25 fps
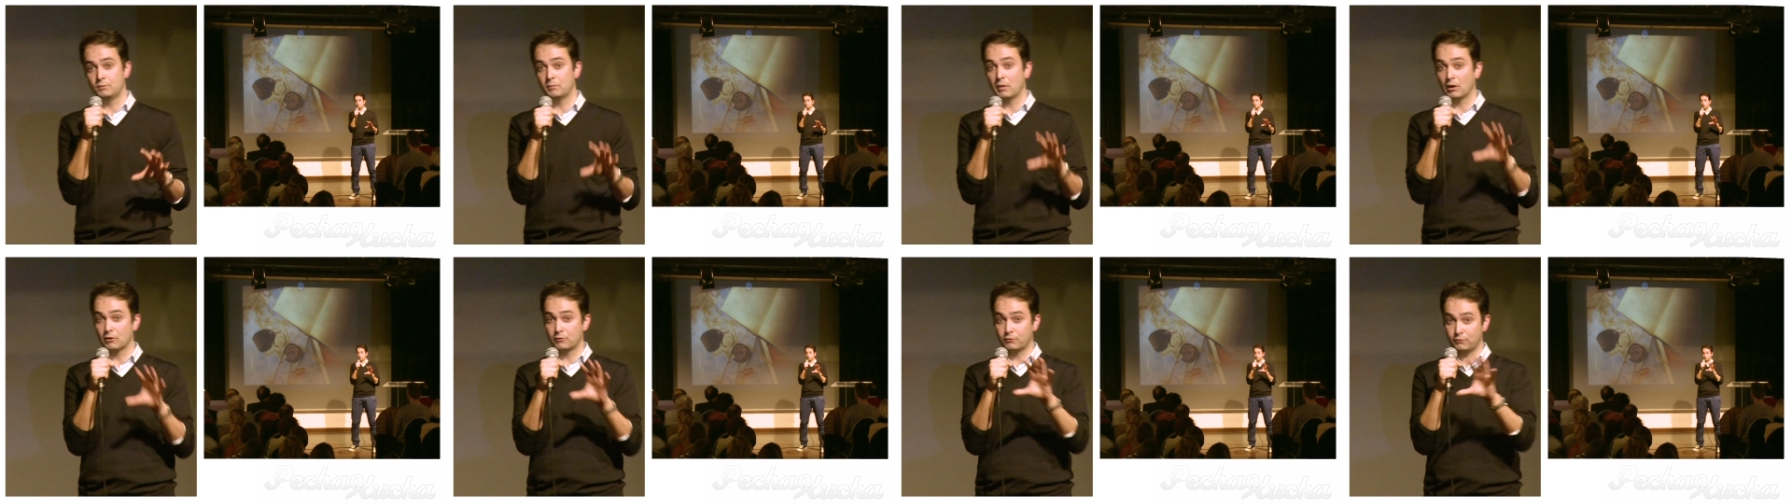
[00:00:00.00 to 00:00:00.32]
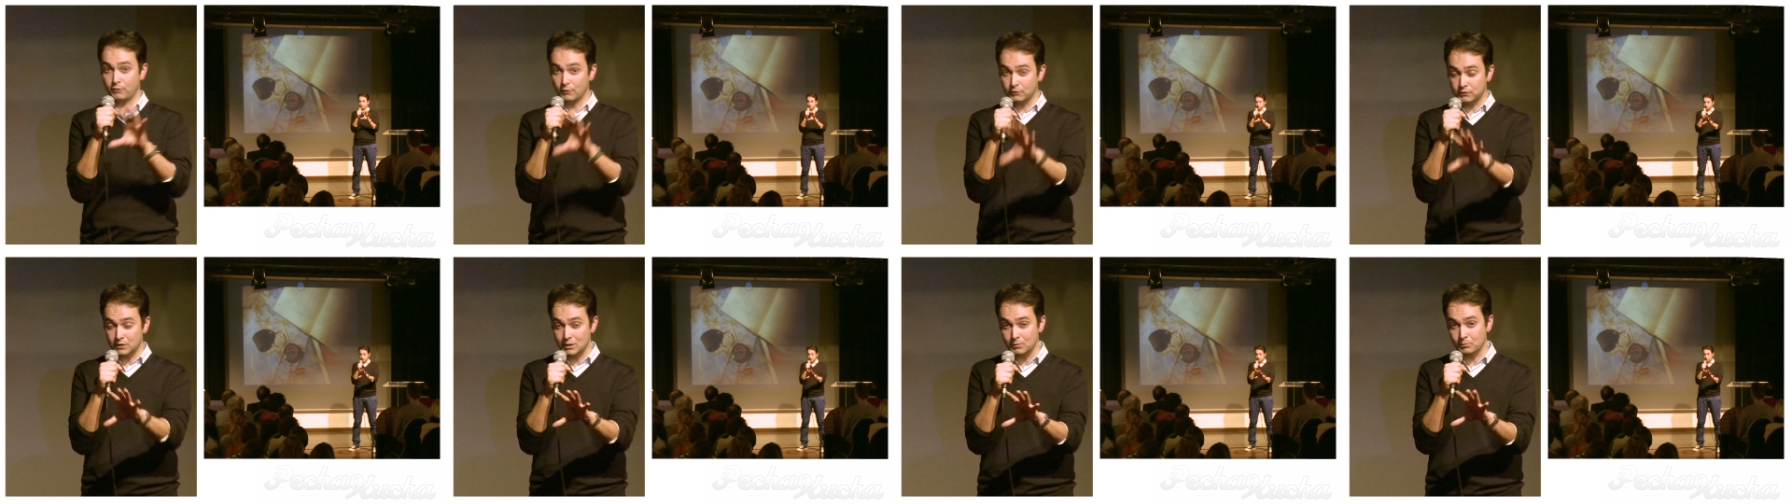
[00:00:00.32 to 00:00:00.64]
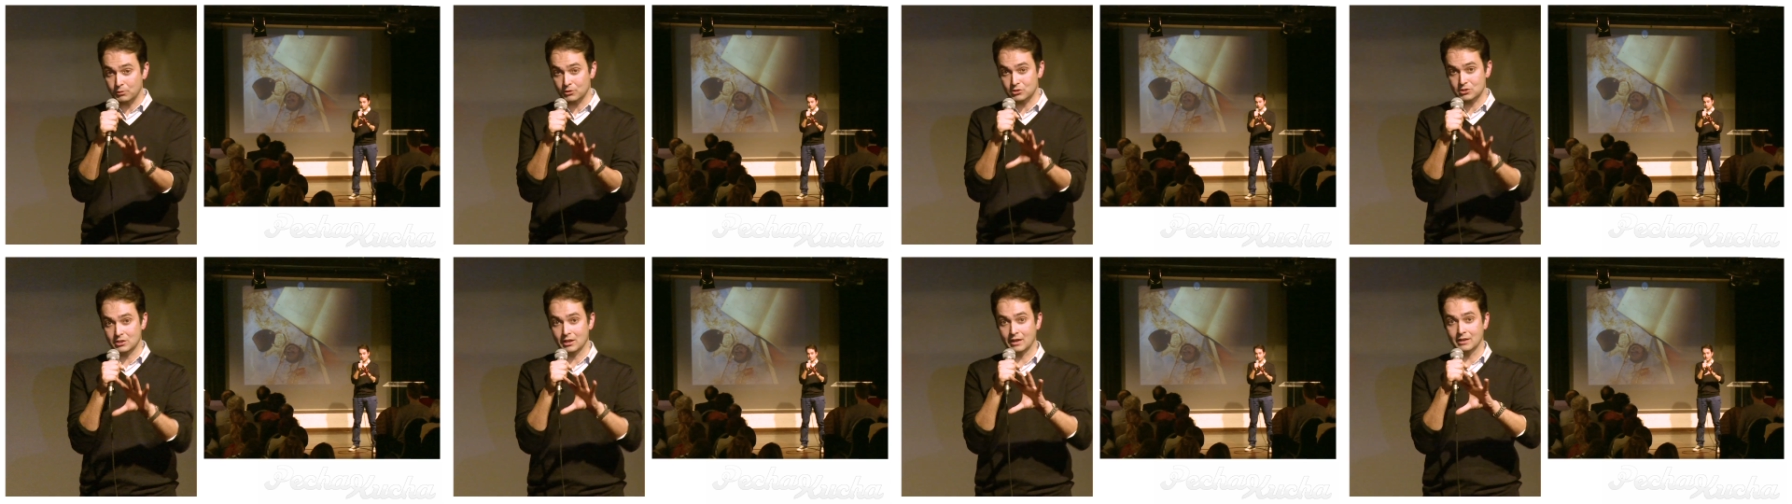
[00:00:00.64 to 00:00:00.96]
About fifty
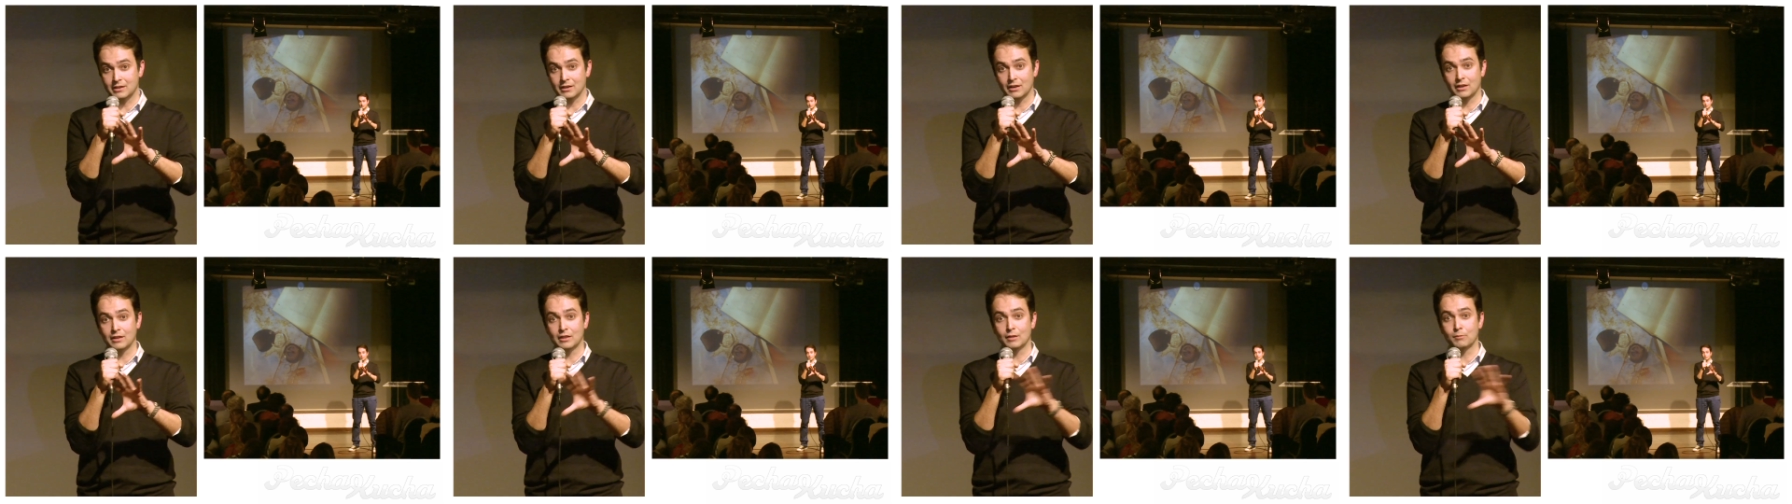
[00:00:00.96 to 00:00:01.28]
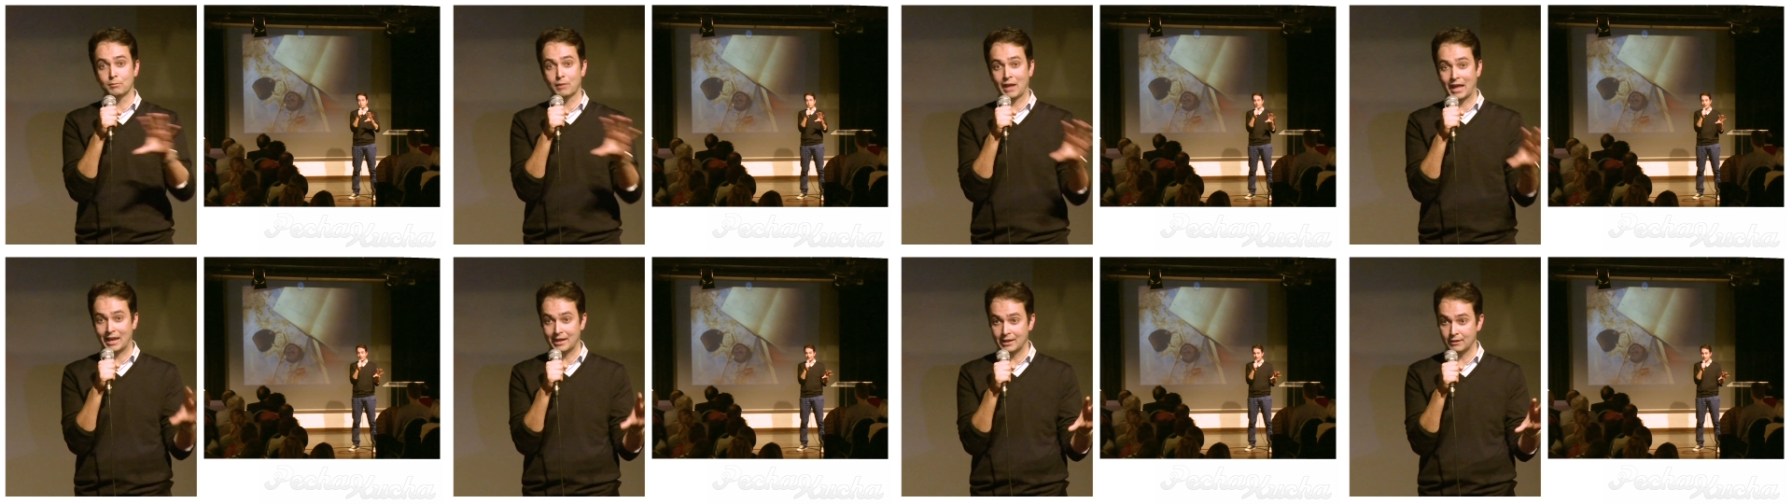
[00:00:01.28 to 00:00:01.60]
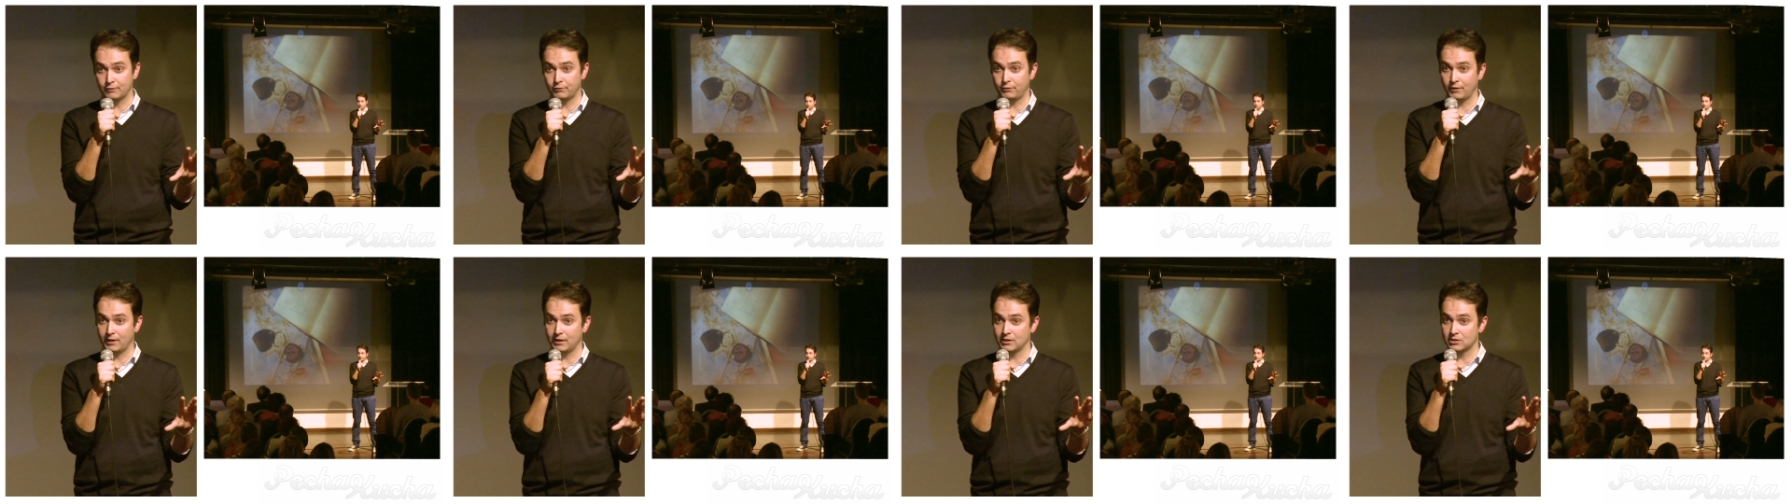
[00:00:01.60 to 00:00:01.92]
percent are in the
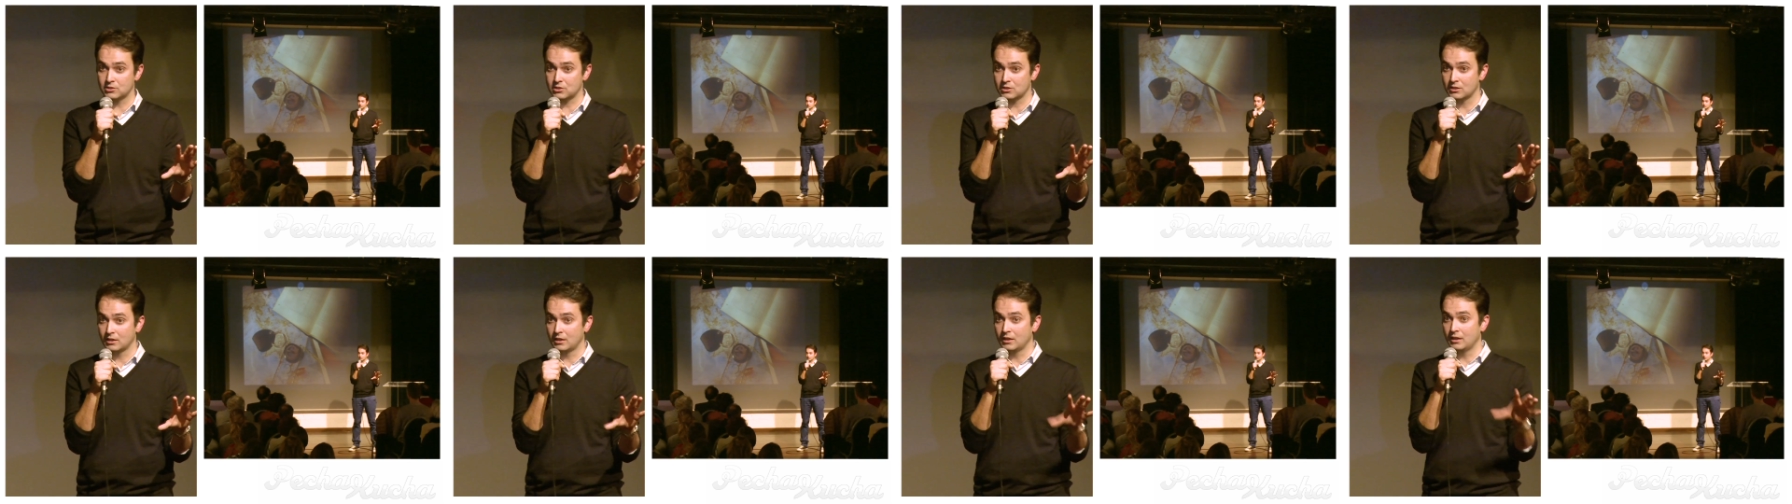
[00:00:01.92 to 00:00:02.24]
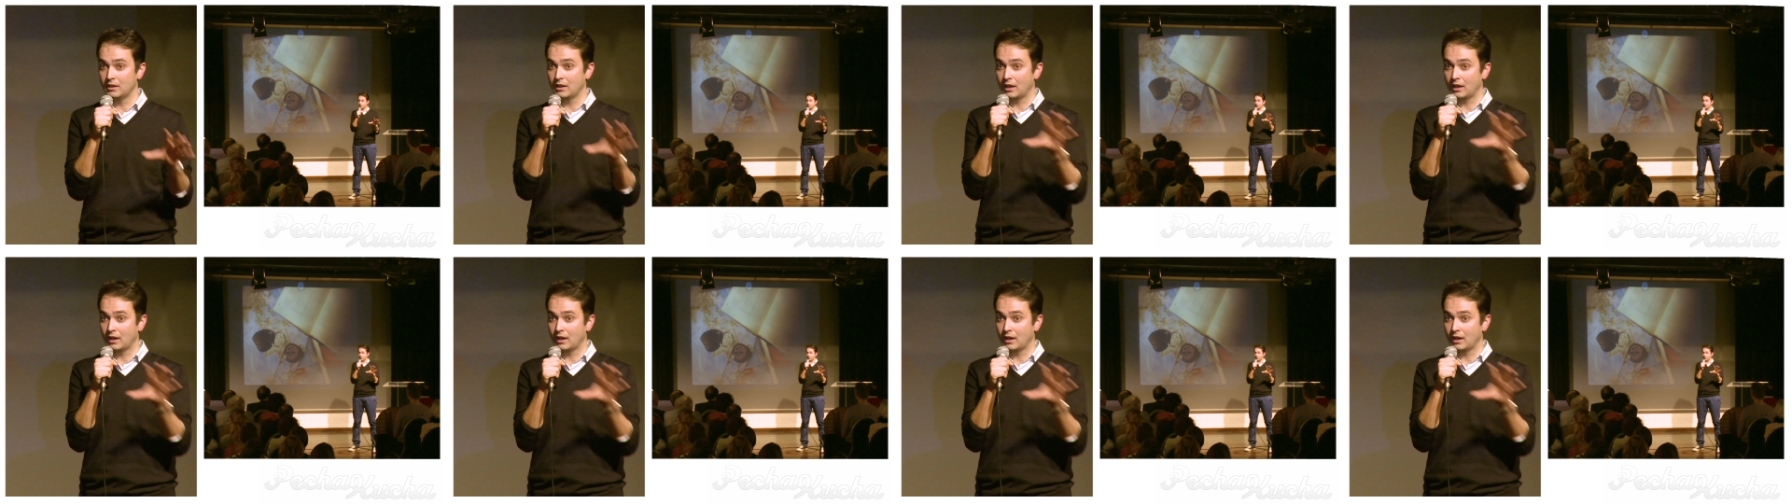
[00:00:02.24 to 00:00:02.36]
planning phase